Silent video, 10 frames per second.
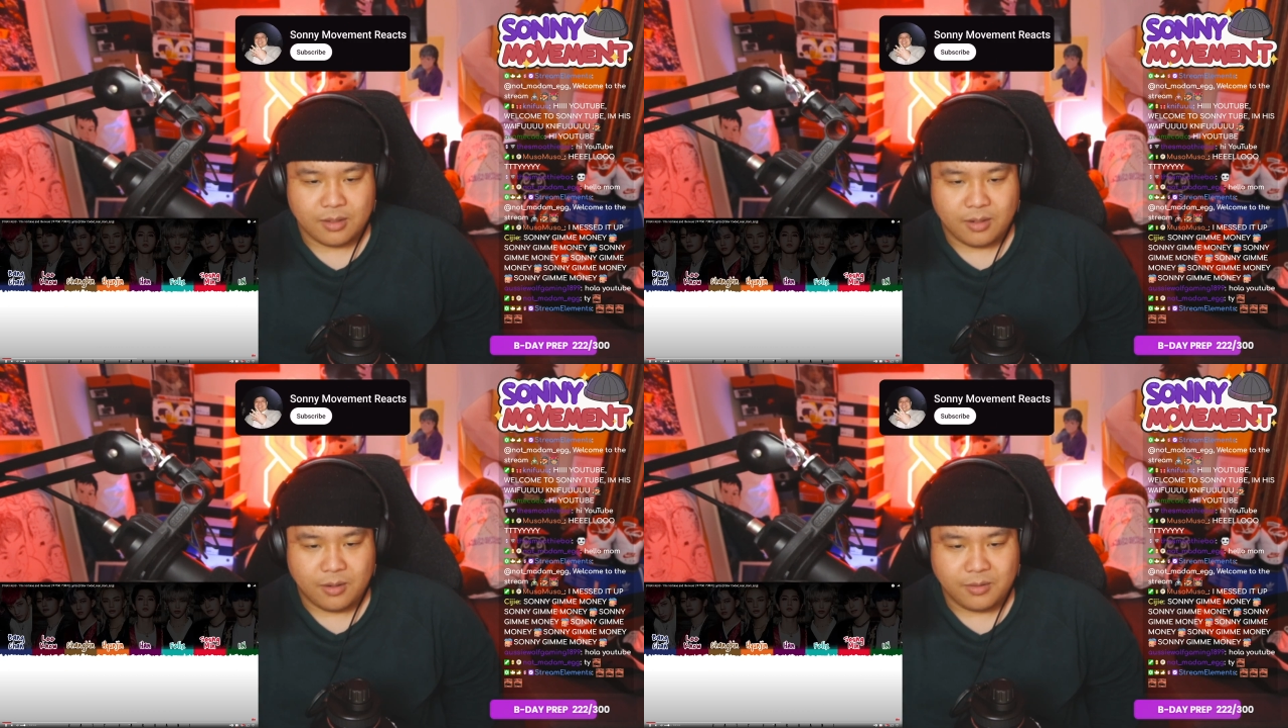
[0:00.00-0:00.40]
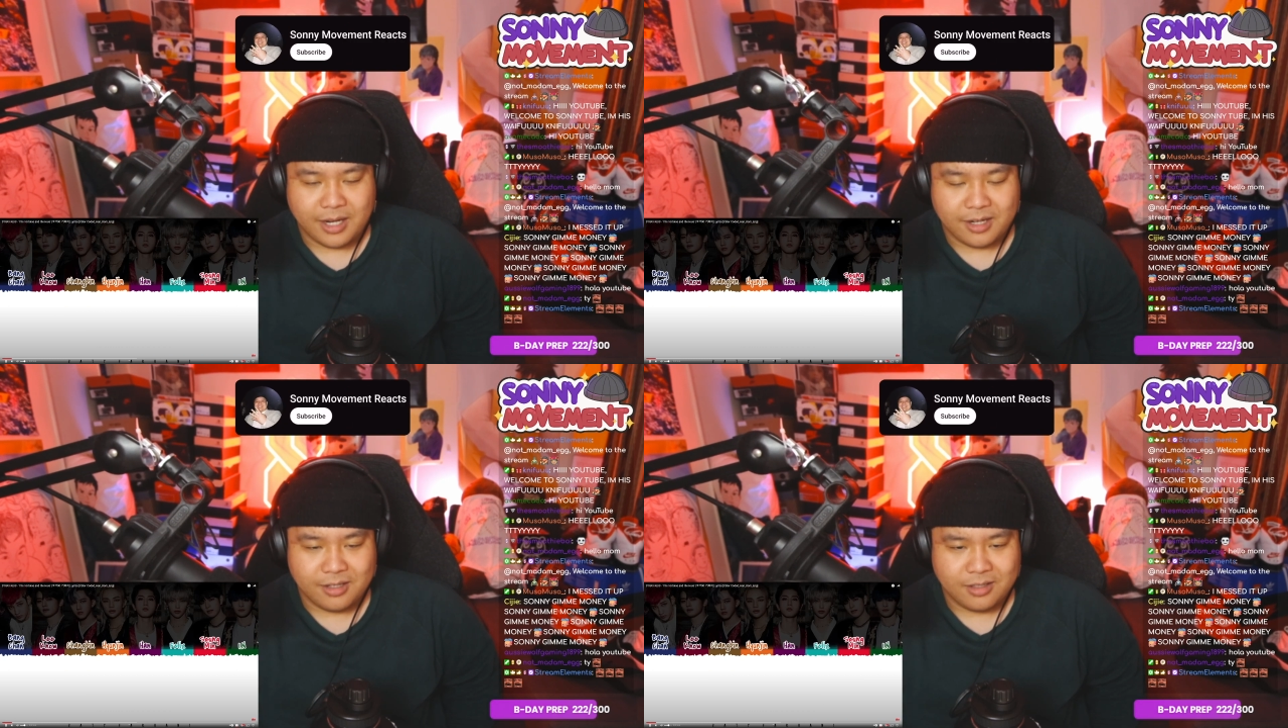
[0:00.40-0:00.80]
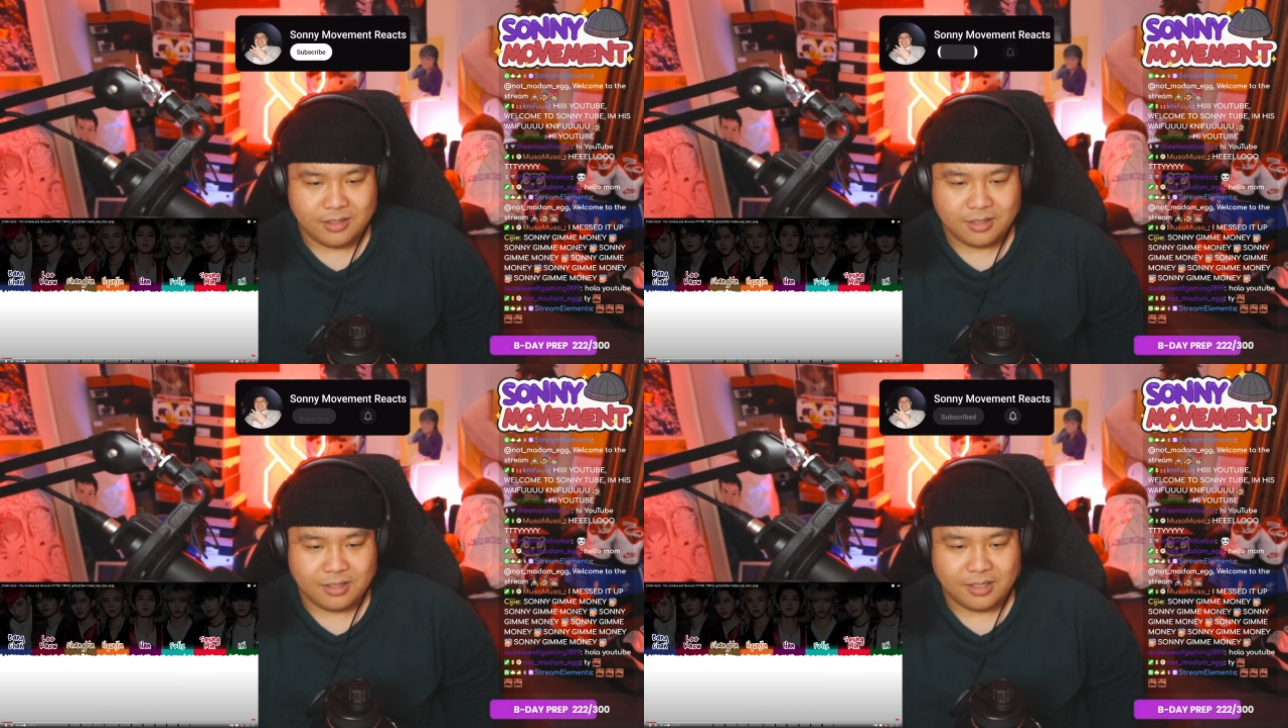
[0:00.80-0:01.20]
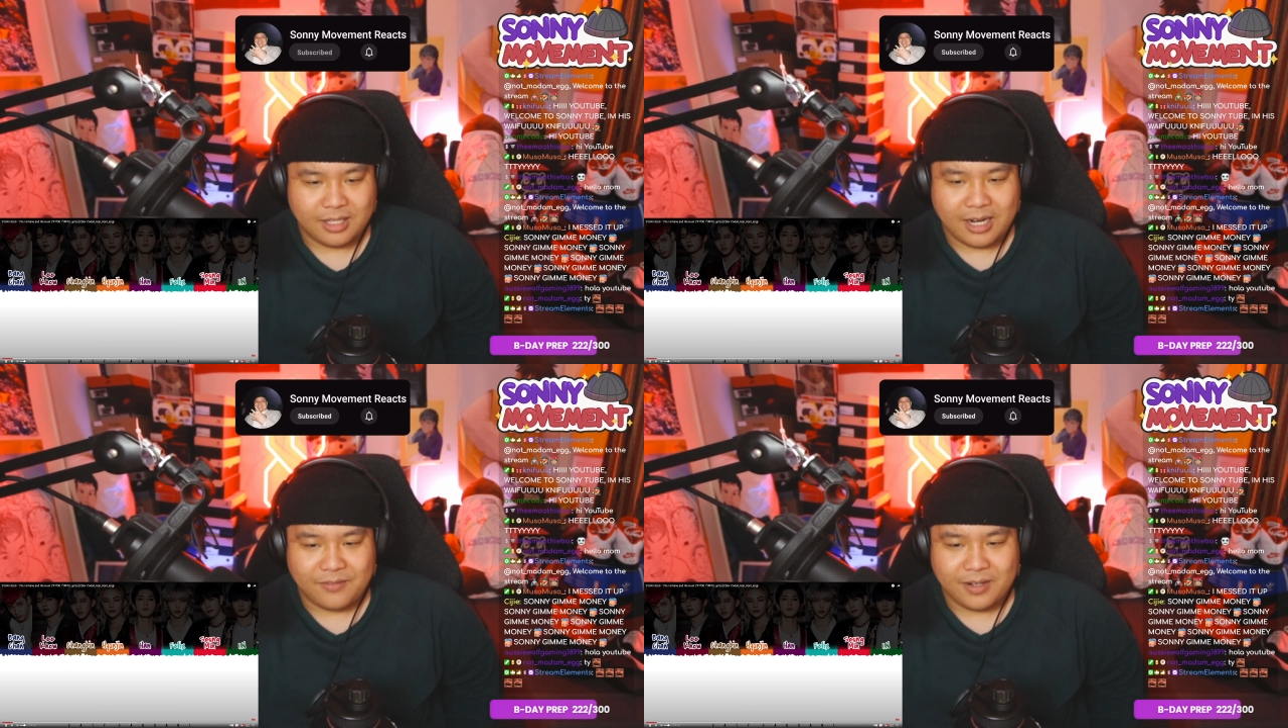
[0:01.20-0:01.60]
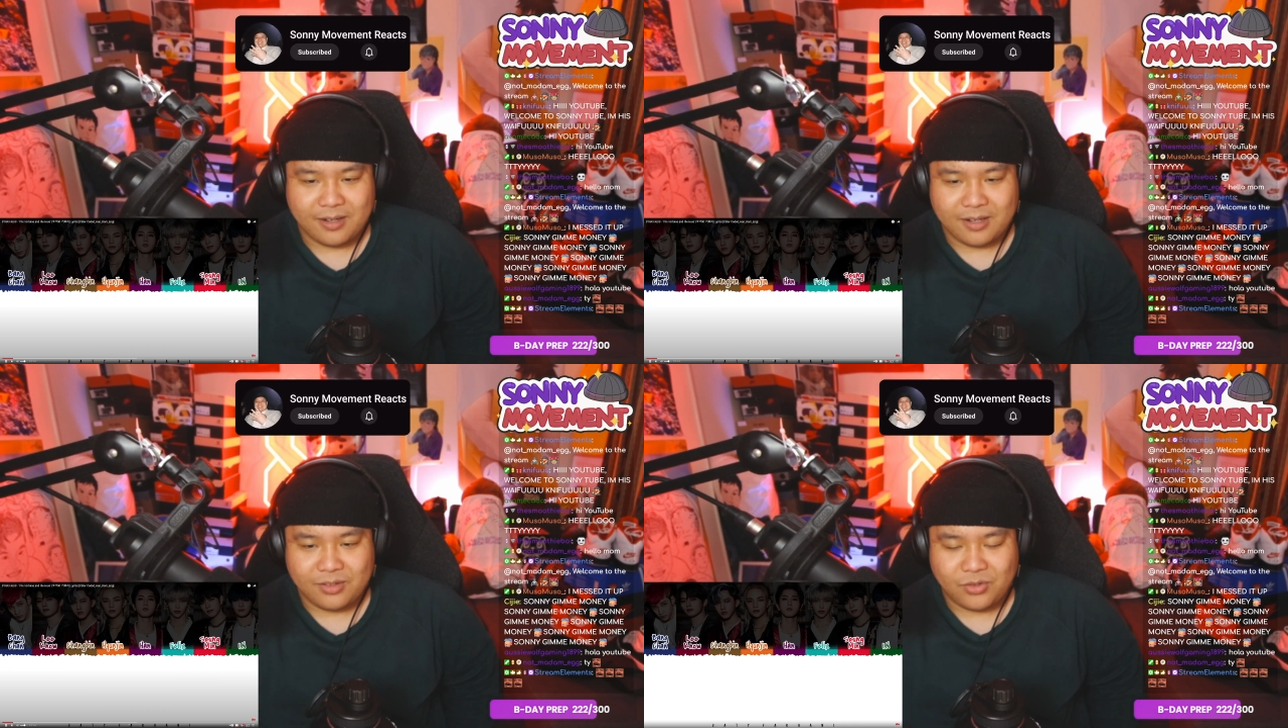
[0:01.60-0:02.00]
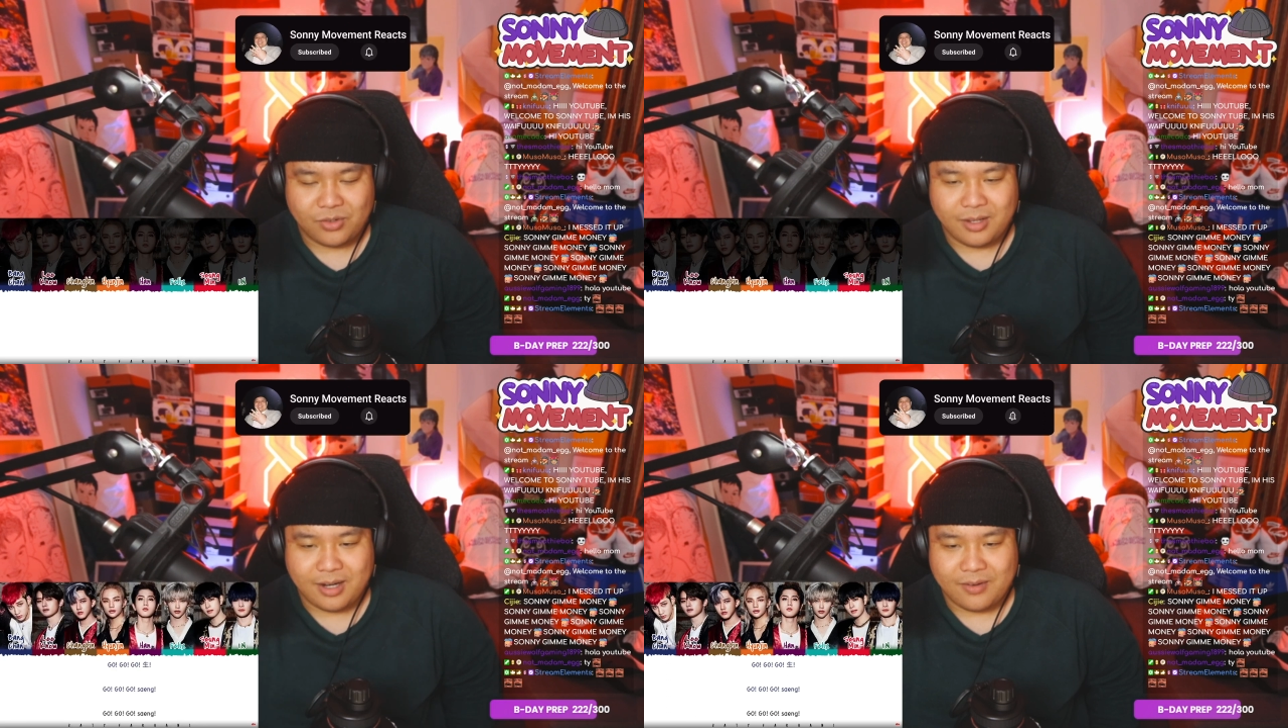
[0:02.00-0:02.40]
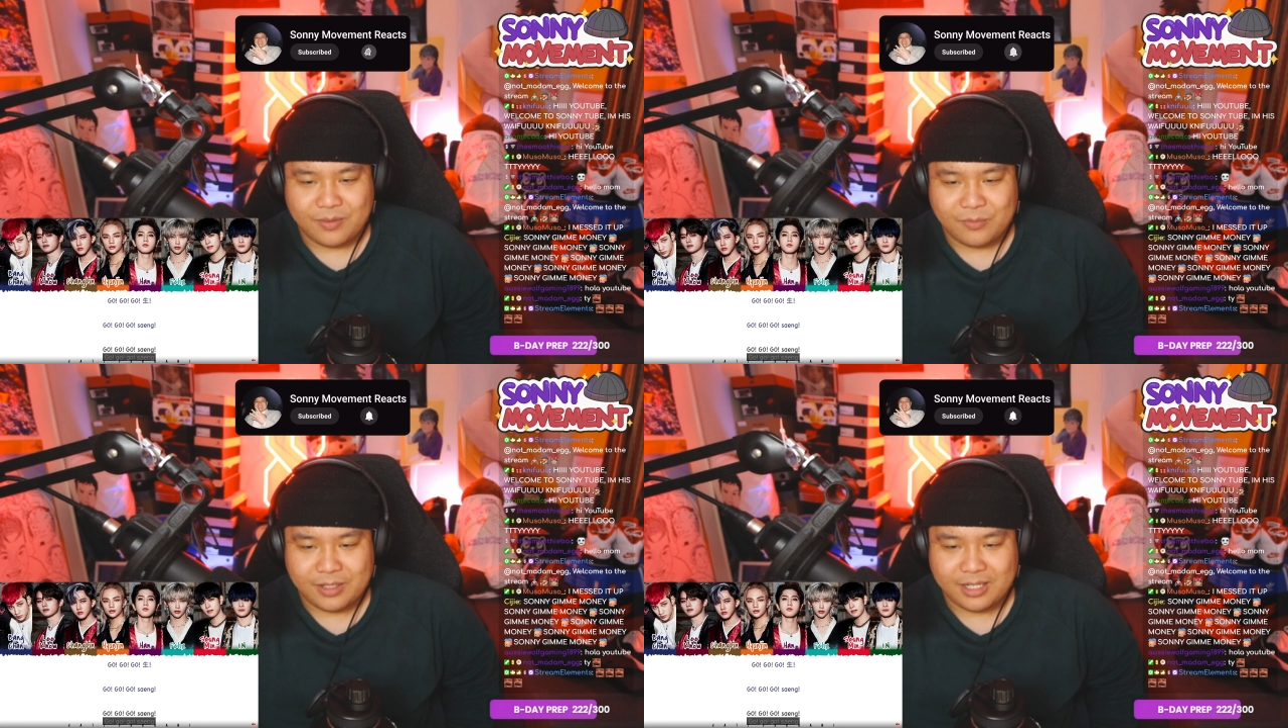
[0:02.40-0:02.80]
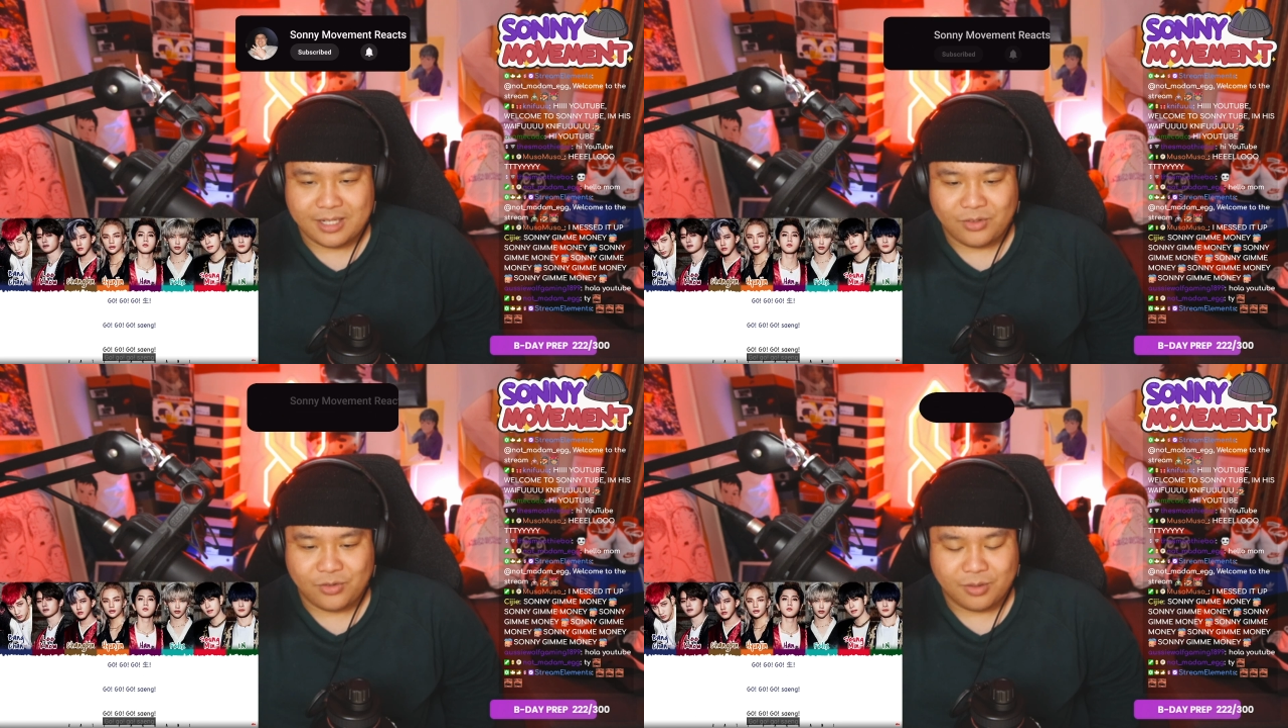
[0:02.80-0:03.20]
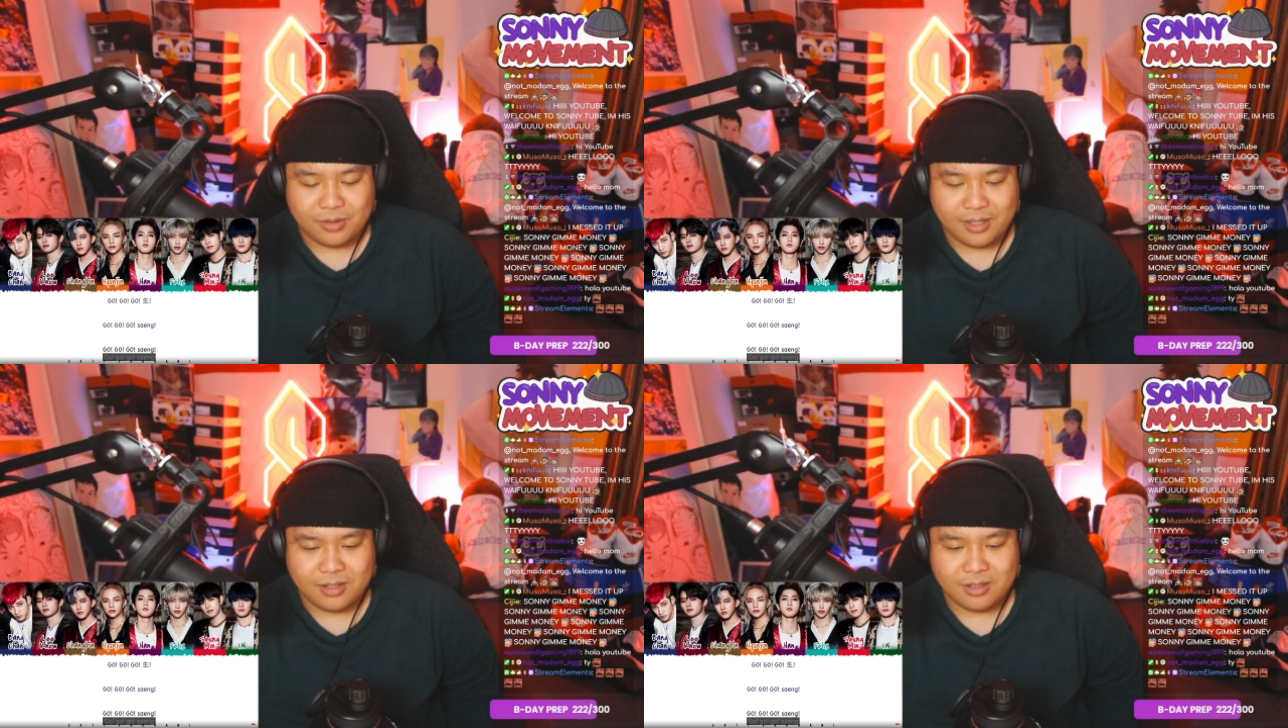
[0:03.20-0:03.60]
Okay, they have a they have a fucking intro thing.